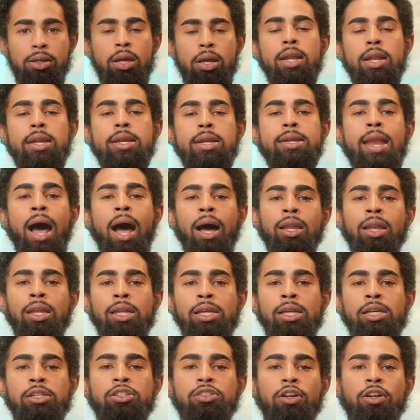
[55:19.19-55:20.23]

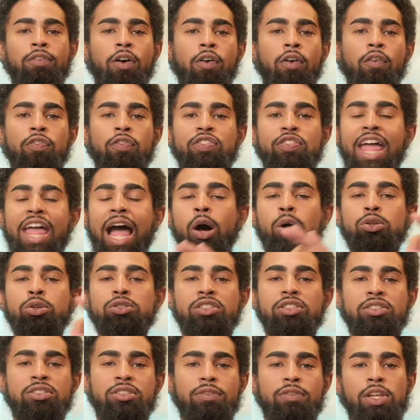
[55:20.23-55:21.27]
knowledge of
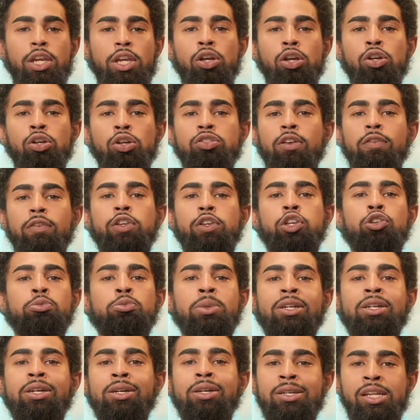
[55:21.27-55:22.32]
thousands of years of
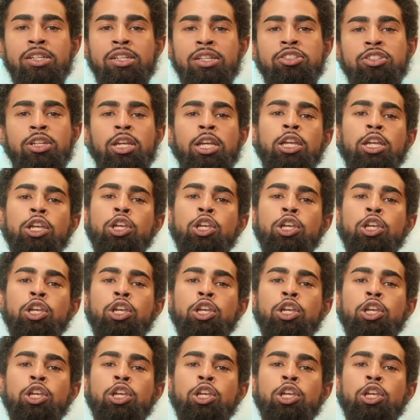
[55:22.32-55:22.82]
human conditioning,